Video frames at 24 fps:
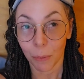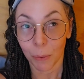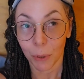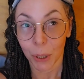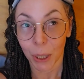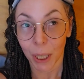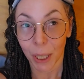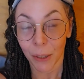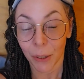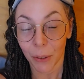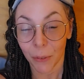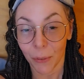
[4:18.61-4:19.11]

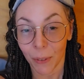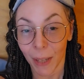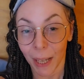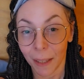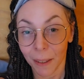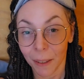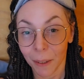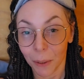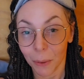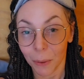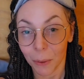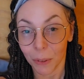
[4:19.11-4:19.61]
shared
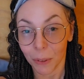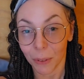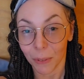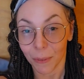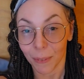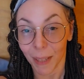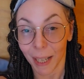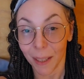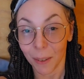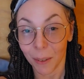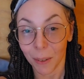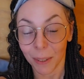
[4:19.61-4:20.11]
values
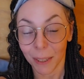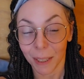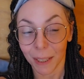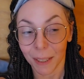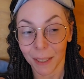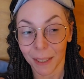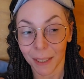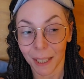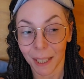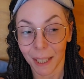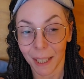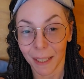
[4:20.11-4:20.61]
around it.